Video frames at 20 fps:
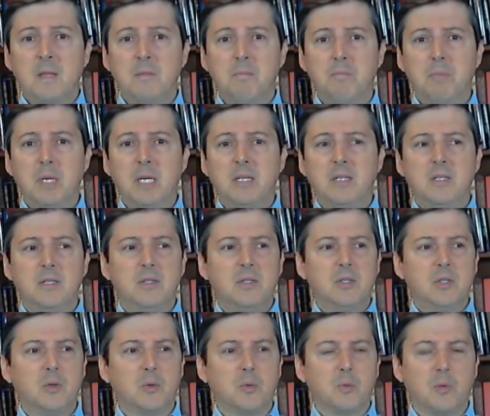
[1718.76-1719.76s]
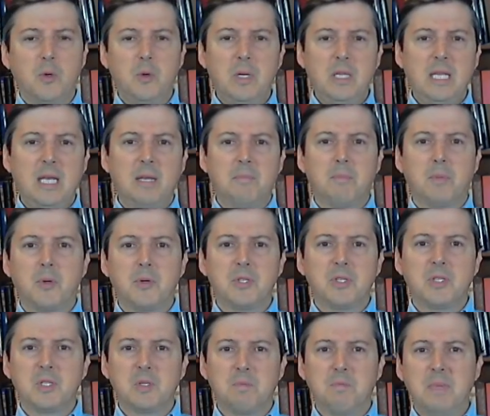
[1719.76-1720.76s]
But to ruin that
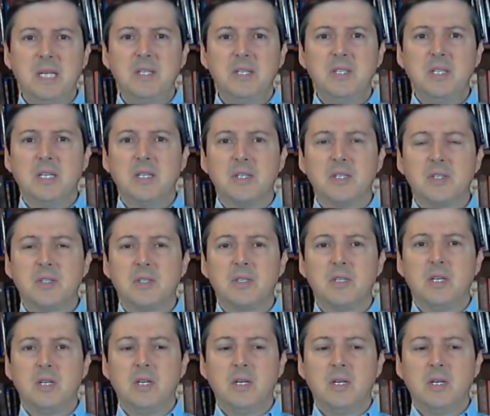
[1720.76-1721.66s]
person's business